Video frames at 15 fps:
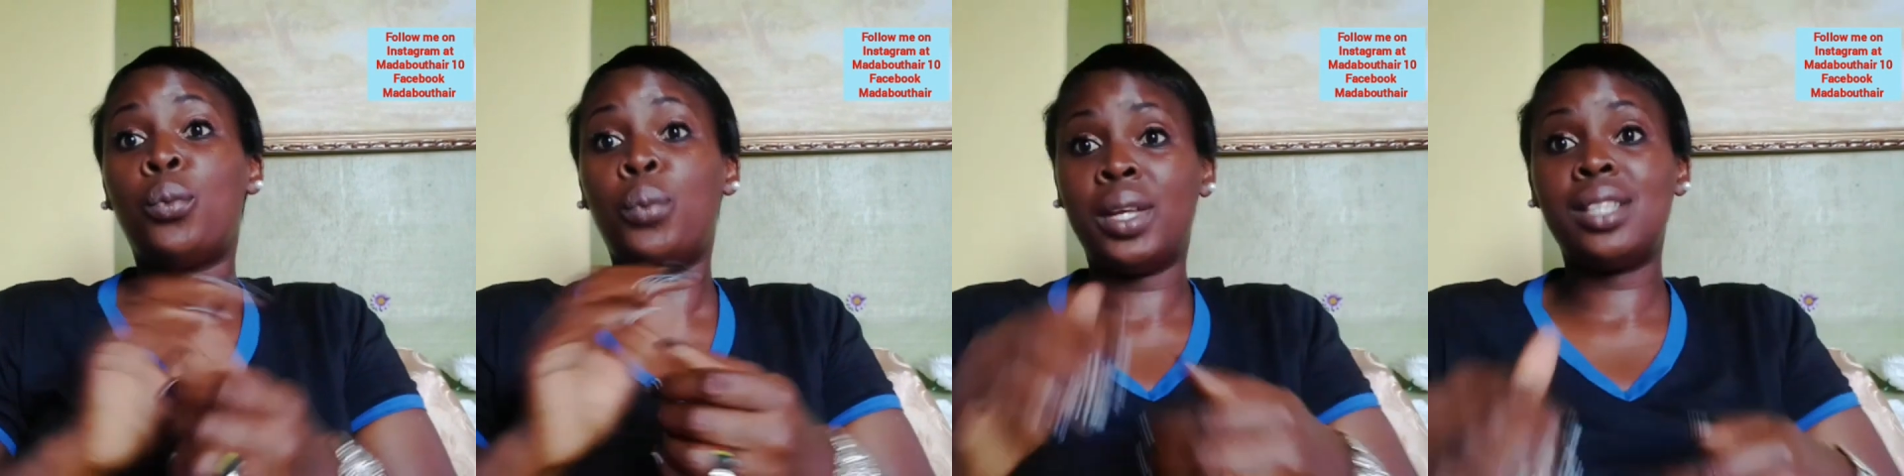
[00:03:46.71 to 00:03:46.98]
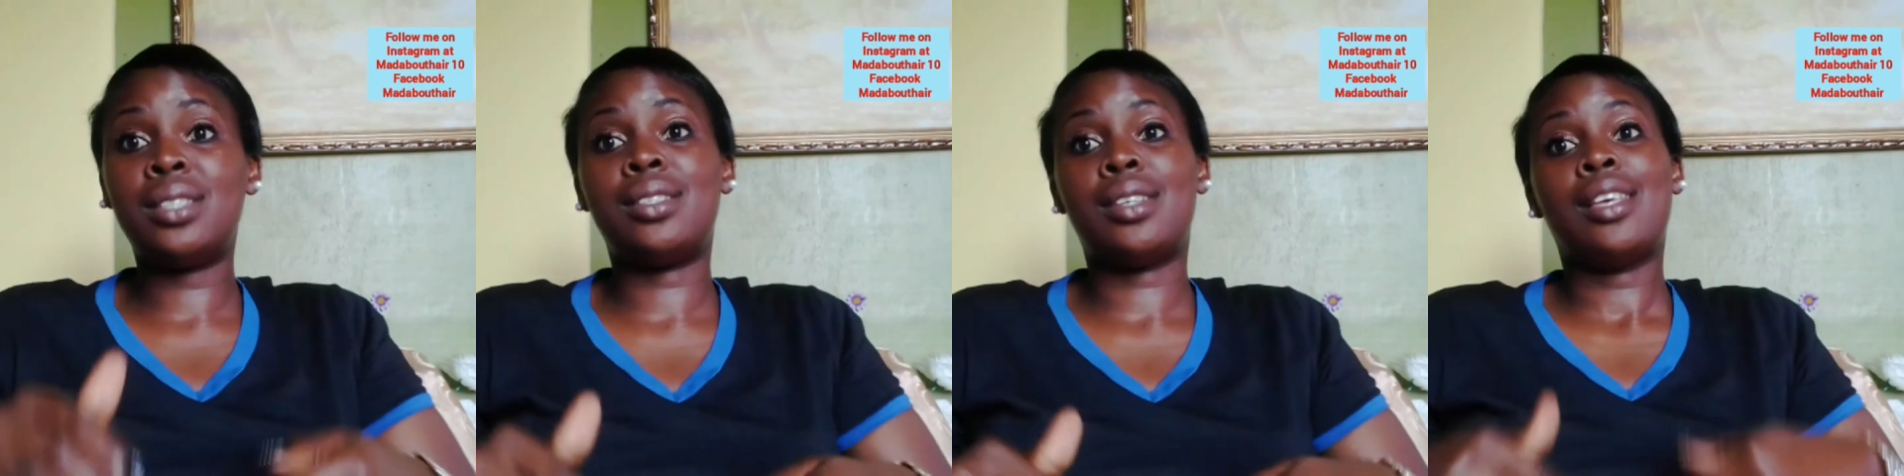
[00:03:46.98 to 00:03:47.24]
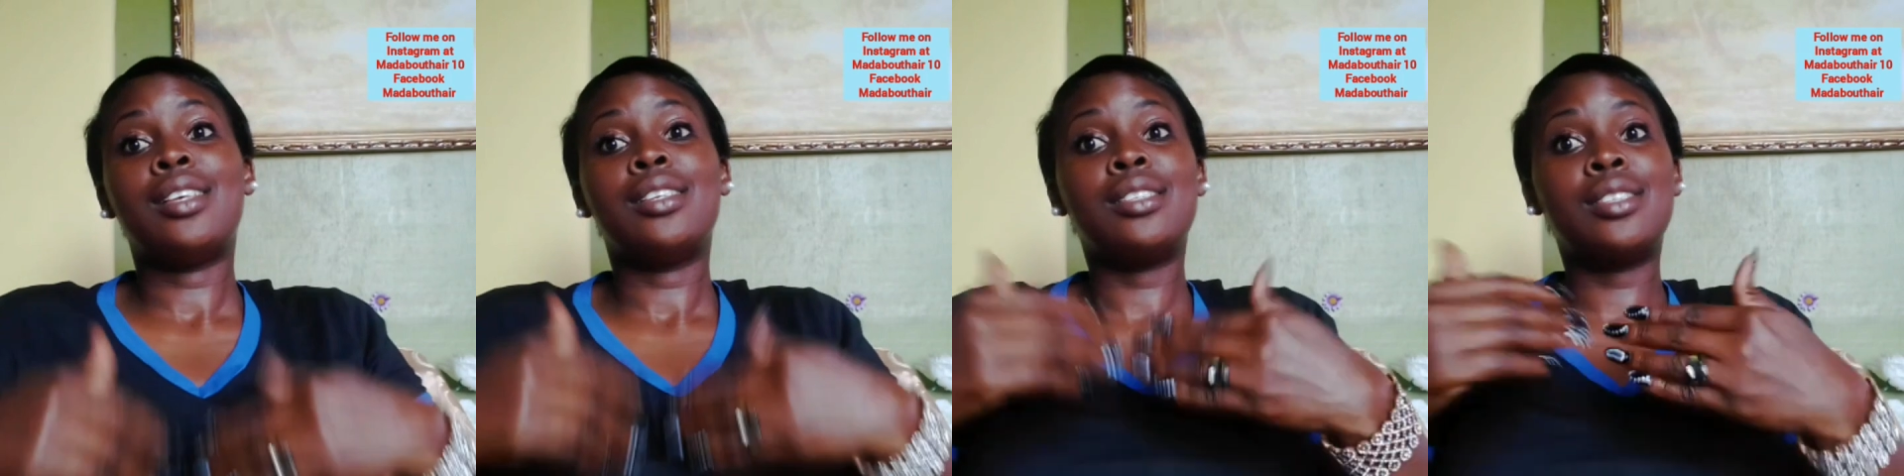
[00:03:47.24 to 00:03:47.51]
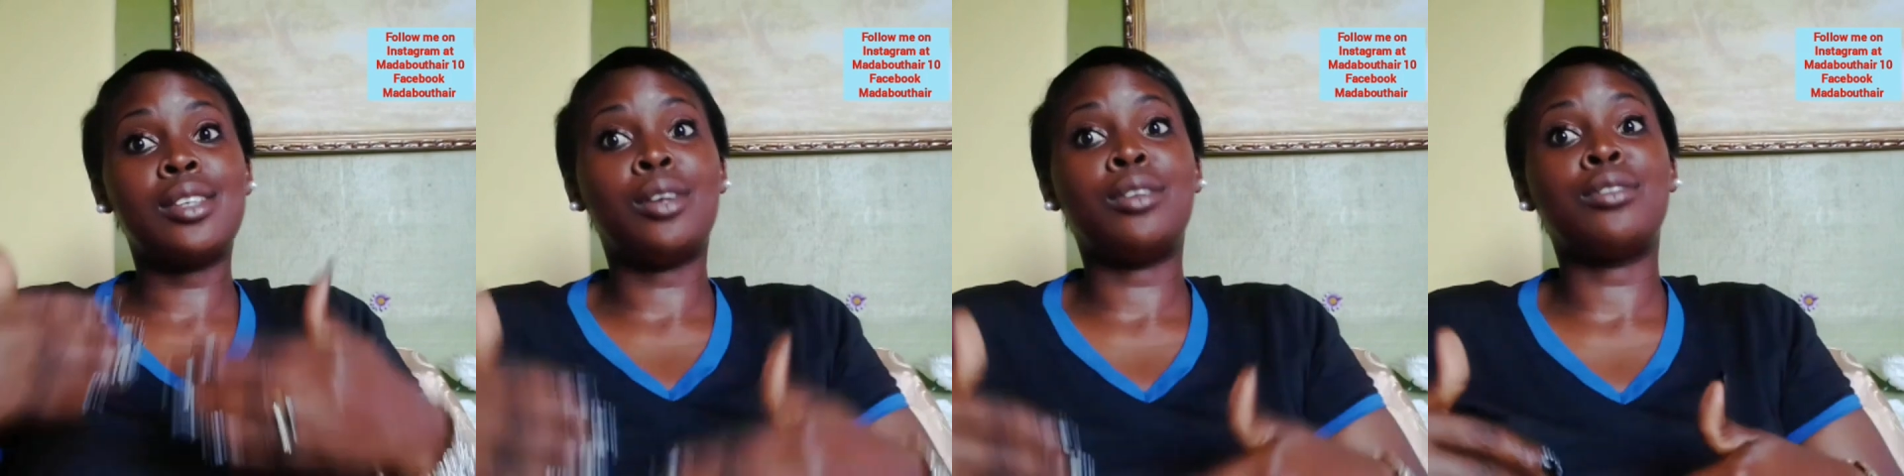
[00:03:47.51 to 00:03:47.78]
with
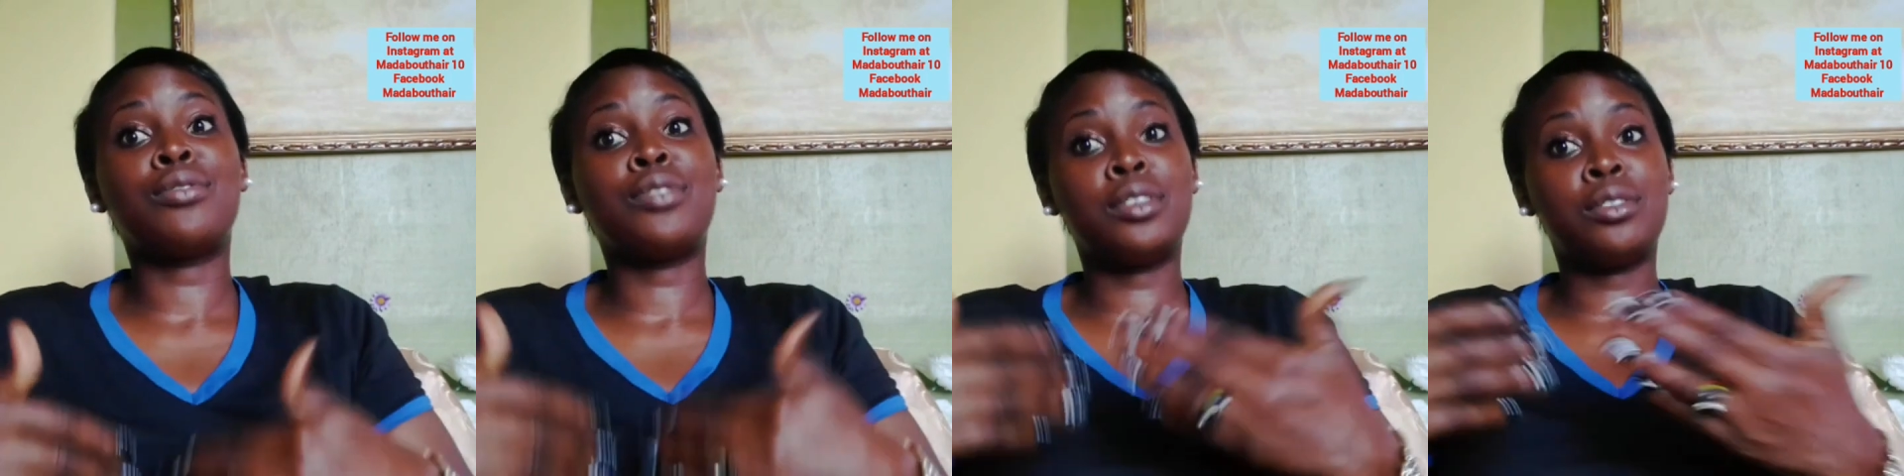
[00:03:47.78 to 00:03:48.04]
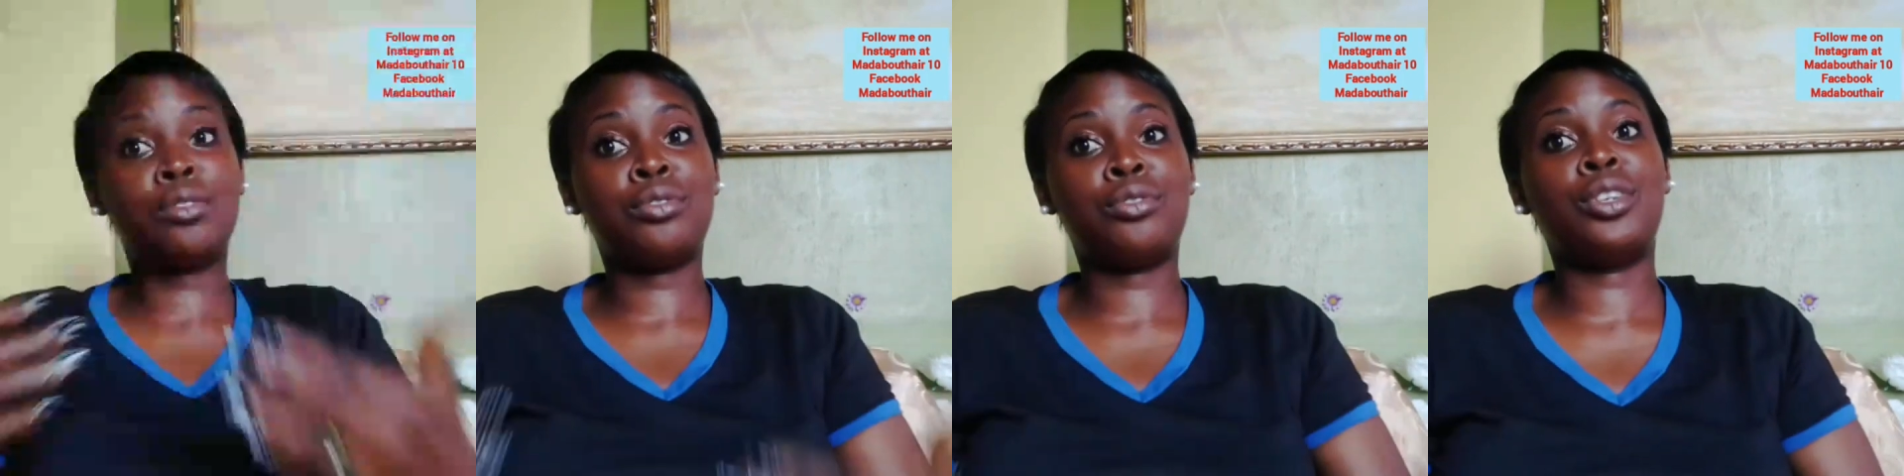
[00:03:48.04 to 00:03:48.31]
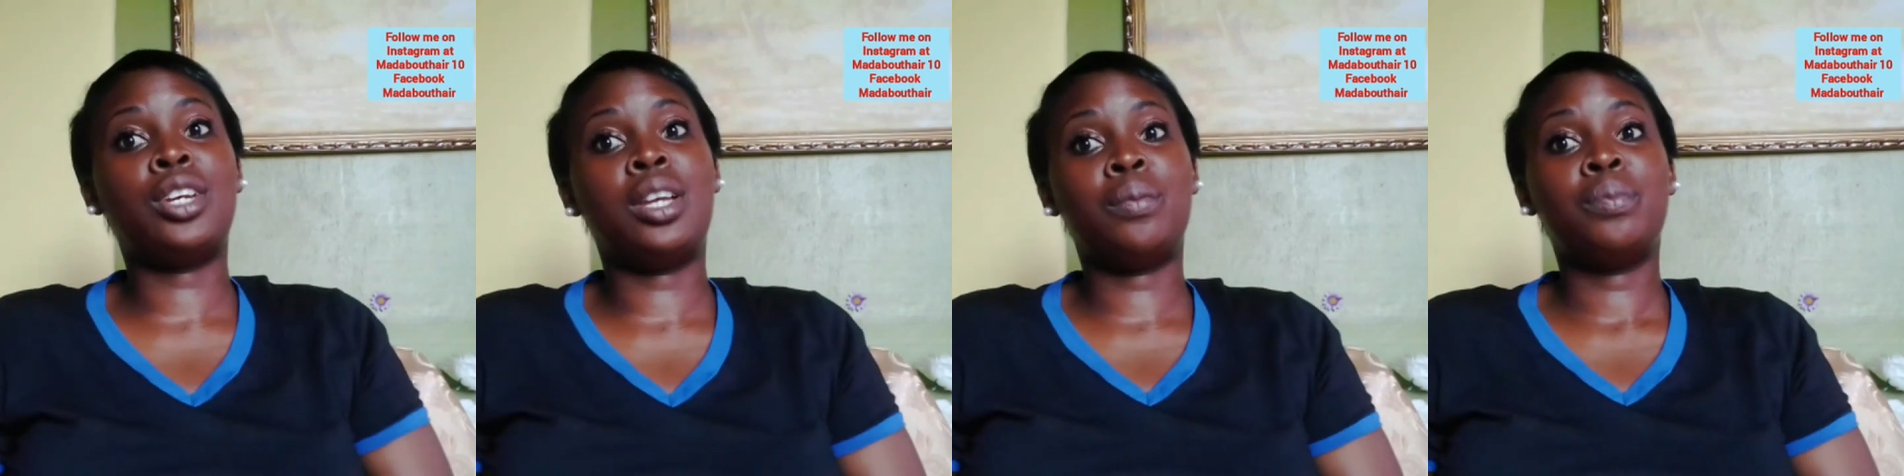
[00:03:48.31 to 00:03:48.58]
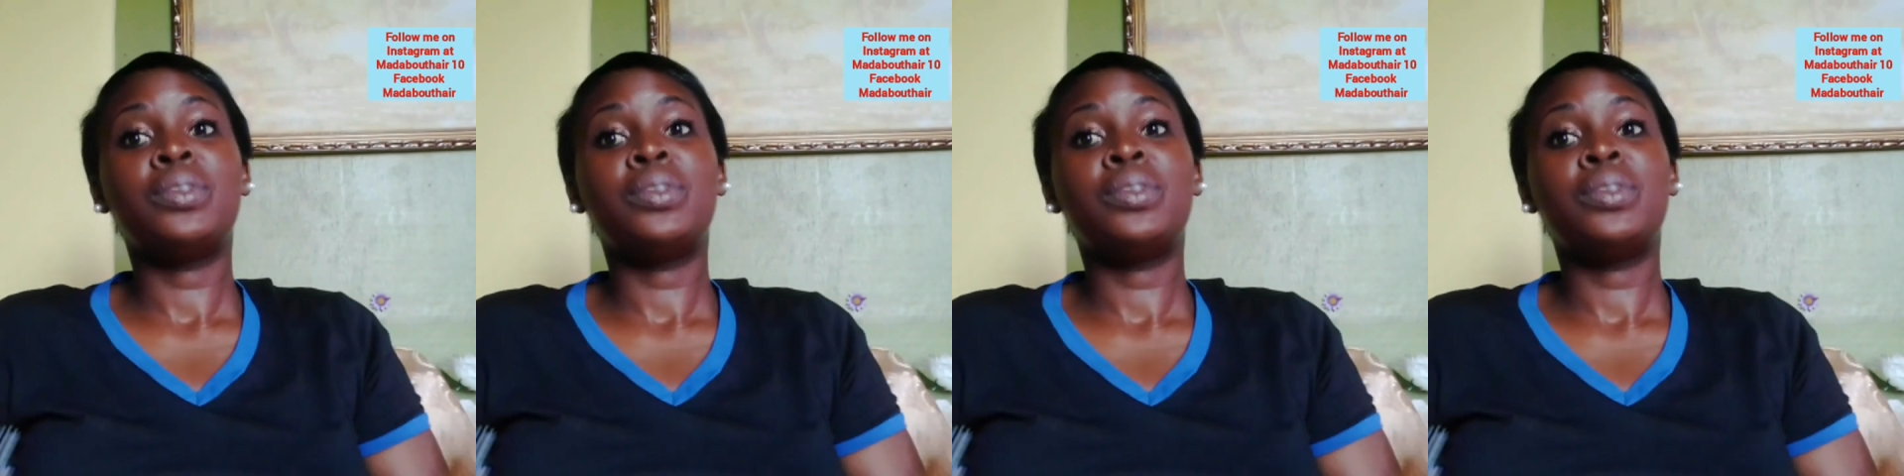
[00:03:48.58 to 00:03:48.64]
sulfate free.